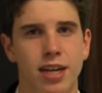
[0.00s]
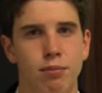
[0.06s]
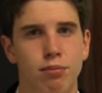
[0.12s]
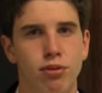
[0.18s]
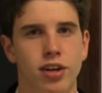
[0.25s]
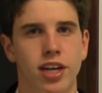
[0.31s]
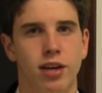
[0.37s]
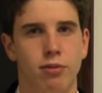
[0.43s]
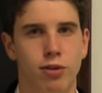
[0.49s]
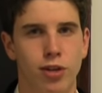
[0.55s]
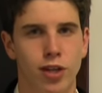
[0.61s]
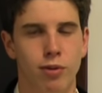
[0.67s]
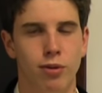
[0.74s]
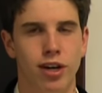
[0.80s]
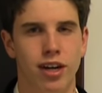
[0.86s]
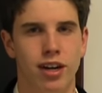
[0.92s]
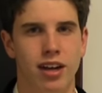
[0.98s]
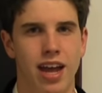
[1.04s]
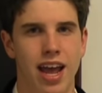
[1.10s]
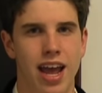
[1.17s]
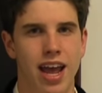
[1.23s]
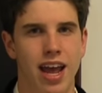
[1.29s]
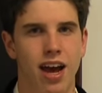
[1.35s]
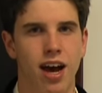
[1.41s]
in printing really were
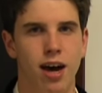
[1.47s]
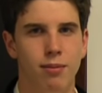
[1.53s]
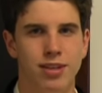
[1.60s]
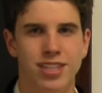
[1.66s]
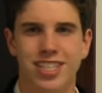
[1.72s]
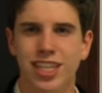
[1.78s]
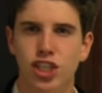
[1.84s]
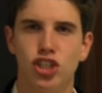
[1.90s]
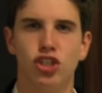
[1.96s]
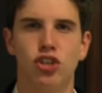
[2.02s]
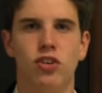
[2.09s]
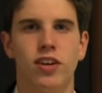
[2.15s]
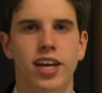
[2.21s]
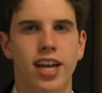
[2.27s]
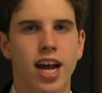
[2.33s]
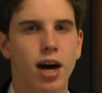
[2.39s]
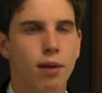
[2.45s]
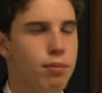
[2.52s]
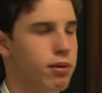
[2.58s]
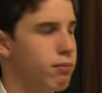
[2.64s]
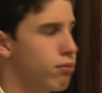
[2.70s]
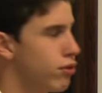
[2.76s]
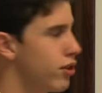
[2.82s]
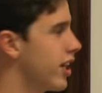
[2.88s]
um, essential in
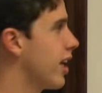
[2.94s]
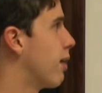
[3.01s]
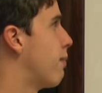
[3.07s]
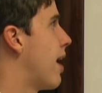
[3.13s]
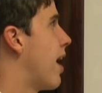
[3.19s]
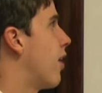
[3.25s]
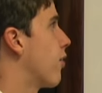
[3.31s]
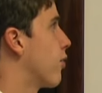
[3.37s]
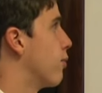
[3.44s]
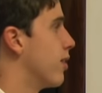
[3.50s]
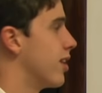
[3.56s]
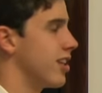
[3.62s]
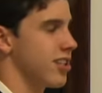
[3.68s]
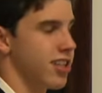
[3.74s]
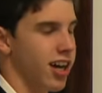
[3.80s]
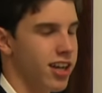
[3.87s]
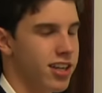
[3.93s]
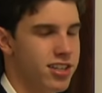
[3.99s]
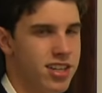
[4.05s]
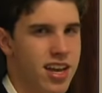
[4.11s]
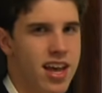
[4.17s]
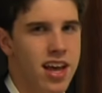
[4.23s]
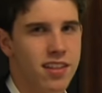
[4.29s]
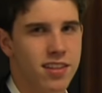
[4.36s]
helping bring about the
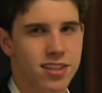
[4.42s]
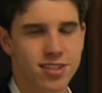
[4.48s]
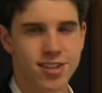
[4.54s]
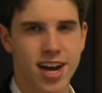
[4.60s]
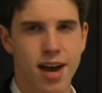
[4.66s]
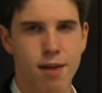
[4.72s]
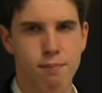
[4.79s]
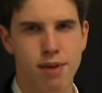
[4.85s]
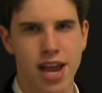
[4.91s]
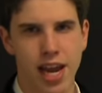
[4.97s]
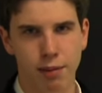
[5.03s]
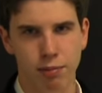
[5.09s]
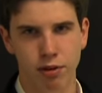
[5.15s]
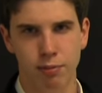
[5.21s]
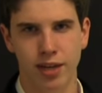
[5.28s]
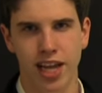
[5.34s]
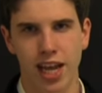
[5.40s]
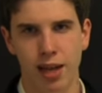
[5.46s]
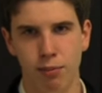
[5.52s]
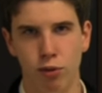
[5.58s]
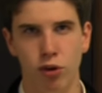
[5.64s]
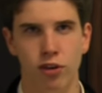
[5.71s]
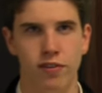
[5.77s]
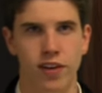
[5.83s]
Renaissance. This time paper
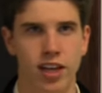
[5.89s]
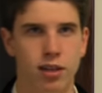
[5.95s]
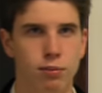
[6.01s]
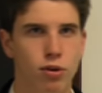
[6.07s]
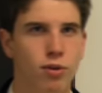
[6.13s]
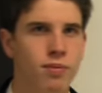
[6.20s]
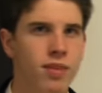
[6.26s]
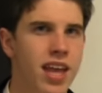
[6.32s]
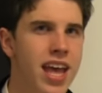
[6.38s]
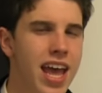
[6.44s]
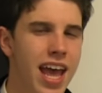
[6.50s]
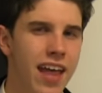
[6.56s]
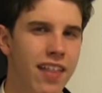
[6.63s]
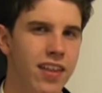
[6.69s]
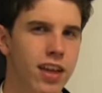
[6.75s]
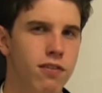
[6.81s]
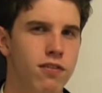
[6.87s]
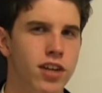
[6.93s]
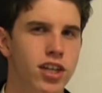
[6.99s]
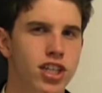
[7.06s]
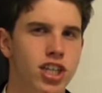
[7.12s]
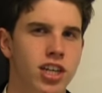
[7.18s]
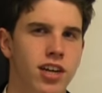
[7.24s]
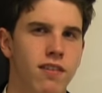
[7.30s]
became more available, and the
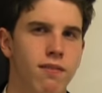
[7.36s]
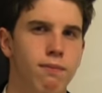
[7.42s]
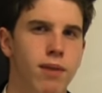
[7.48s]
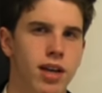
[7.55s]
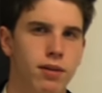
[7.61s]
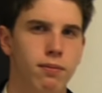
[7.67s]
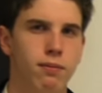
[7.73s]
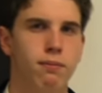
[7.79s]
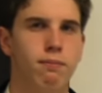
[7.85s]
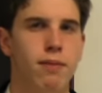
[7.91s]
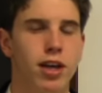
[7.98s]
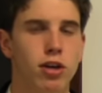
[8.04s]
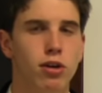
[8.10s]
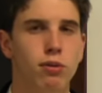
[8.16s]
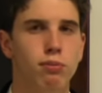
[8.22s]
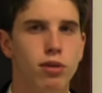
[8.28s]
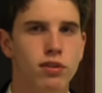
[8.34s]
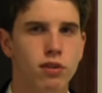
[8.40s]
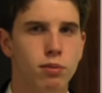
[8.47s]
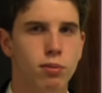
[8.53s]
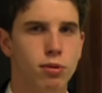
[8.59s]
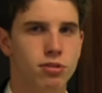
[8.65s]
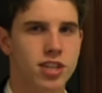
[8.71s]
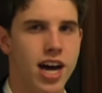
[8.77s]
invention of metal, metal
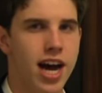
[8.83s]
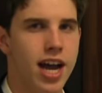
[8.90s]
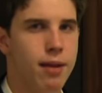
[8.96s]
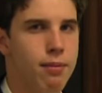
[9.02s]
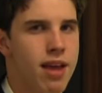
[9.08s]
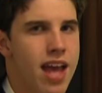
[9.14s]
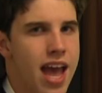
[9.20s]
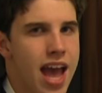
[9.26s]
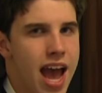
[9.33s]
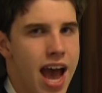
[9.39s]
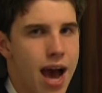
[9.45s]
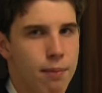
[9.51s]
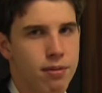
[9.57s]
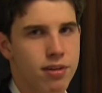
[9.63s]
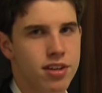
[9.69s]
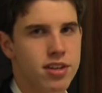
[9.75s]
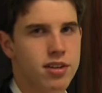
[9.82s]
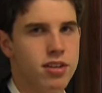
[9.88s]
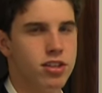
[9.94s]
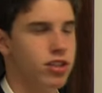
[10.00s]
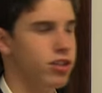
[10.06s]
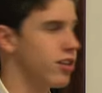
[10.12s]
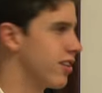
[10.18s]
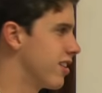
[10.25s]
movable type happened
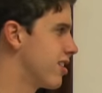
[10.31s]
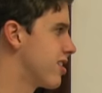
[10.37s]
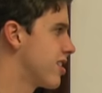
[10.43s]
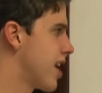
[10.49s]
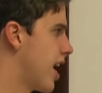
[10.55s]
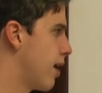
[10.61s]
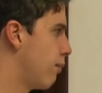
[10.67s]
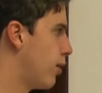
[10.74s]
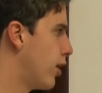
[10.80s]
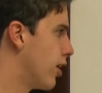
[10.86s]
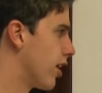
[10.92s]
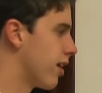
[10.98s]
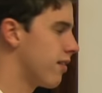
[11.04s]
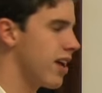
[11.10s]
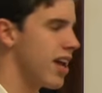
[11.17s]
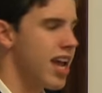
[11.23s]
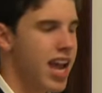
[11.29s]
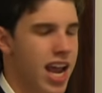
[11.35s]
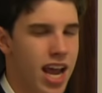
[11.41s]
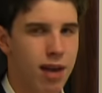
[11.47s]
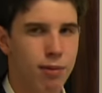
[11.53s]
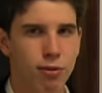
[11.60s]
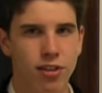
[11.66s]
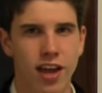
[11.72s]
during this time period.
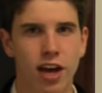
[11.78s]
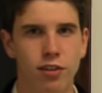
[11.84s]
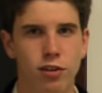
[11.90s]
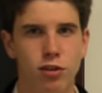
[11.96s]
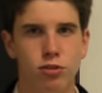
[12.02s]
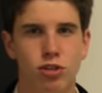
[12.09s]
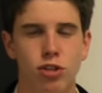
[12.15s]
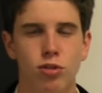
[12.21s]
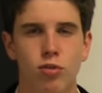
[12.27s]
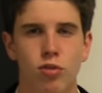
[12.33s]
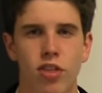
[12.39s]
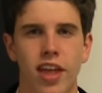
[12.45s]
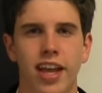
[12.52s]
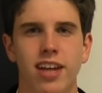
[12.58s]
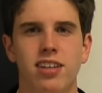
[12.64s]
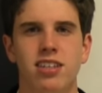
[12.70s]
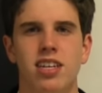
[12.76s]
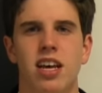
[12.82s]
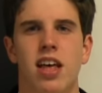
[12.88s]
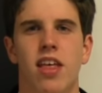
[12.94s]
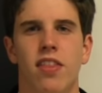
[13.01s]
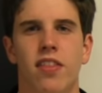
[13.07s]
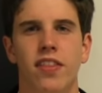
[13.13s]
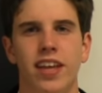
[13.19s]
And without those two things,
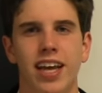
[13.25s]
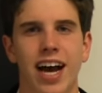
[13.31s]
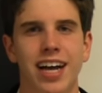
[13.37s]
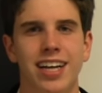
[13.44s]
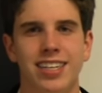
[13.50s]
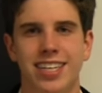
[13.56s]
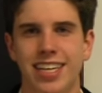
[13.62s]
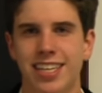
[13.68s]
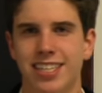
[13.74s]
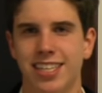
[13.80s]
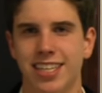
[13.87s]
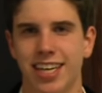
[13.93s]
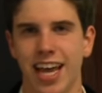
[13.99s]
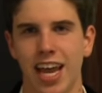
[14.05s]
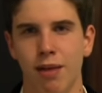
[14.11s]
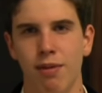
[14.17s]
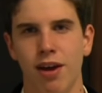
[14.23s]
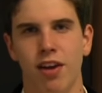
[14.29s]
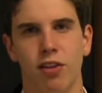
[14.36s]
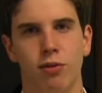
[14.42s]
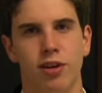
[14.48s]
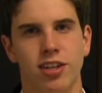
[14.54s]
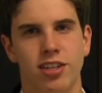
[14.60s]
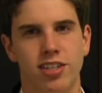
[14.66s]
the ideas that came out
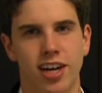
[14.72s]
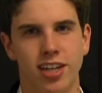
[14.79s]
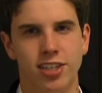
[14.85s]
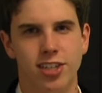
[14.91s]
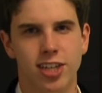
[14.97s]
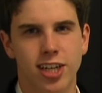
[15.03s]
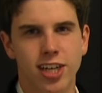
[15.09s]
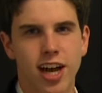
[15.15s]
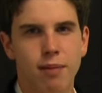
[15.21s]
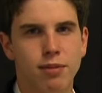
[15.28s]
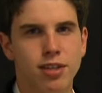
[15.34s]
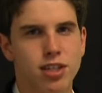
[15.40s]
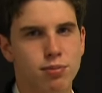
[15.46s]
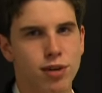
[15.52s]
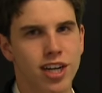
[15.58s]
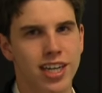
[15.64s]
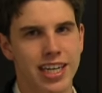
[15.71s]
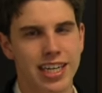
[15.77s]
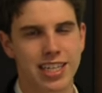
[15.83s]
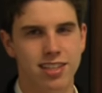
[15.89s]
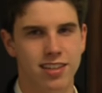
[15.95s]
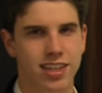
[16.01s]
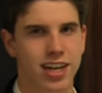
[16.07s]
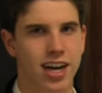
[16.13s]
of the Renaissance could not be spread
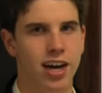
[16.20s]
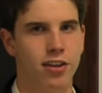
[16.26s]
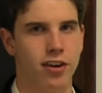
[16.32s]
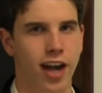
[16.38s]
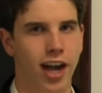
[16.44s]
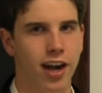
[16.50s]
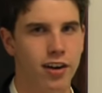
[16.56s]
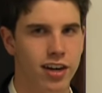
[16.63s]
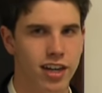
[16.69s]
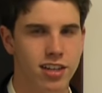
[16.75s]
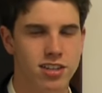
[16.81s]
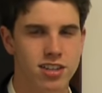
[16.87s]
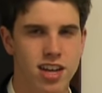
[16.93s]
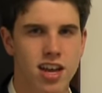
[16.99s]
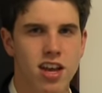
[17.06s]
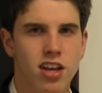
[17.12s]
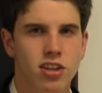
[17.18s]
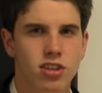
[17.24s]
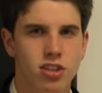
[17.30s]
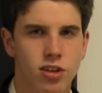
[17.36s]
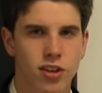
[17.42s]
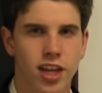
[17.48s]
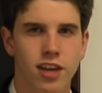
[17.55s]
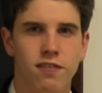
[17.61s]
easily to other areas.
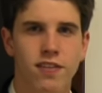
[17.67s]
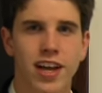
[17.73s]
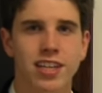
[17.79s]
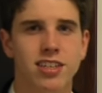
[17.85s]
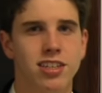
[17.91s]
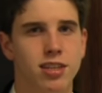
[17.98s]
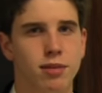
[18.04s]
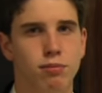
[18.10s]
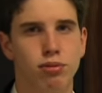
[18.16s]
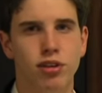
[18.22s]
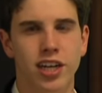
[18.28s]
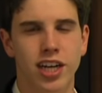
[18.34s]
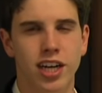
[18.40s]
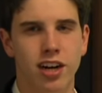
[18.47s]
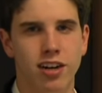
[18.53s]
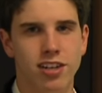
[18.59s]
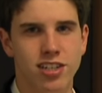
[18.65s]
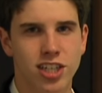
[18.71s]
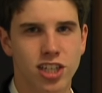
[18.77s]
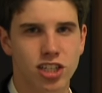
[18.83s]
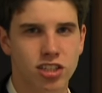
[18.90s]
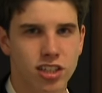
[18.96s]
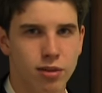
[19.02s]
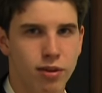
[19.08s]
So the advances in printing are
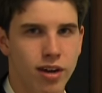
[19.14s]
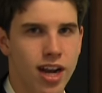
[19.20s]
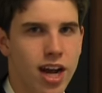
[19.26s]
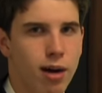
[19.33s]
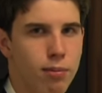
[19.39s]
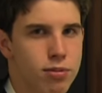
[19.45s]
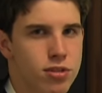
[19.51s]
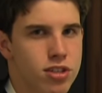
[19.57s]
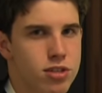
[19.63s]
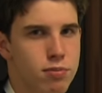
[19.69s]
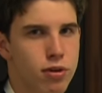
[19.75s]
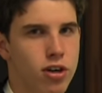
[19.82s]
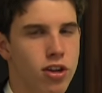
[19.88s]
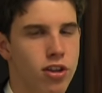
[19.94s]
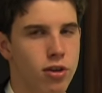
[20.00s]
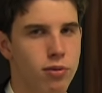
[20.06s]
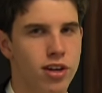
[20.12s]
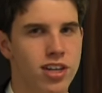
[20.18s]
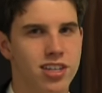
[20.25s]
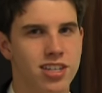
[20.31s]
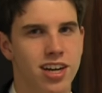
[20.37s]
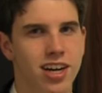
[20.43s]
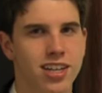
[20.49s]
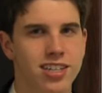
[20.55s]
essentially what helped spur on the
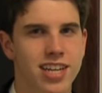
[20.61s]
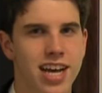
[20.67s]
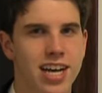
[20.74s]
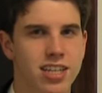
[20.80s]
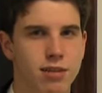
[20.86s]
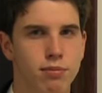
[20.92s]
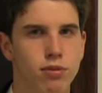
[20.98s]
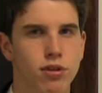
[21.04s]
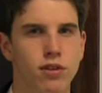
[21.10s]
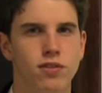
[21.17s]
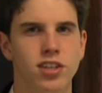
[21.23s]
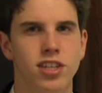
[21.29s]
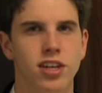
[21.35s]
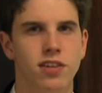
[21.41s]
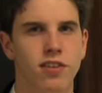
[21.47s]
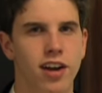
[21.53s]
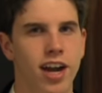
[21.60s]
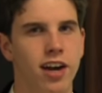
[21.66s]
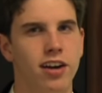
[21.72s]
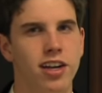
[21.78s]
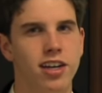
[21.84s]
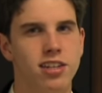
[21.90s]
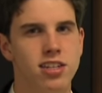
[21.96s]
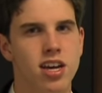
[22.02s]
Renaissance as it moved to different
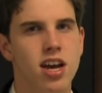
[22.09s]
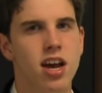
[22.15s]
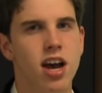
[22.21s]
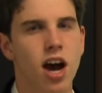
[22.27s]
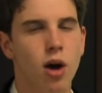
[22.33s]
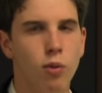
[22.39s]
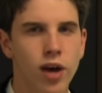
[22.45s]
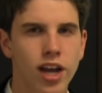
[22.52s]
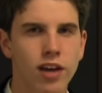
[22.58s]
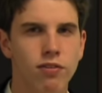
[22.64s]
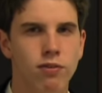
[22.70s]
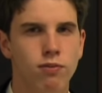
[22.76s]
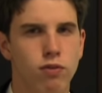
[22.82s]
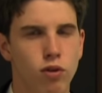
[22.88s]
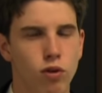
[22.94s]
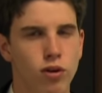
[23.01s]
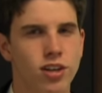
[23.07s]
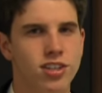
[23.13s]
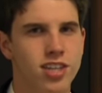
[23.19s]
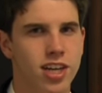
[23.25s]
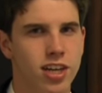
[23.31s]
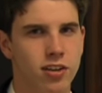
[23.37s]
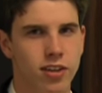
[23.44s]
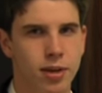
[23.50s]
areas away from
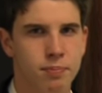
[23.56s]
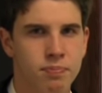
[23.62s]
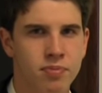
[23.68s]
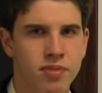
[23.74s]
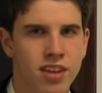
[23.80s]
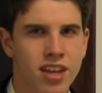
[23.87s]
Florence, Italy.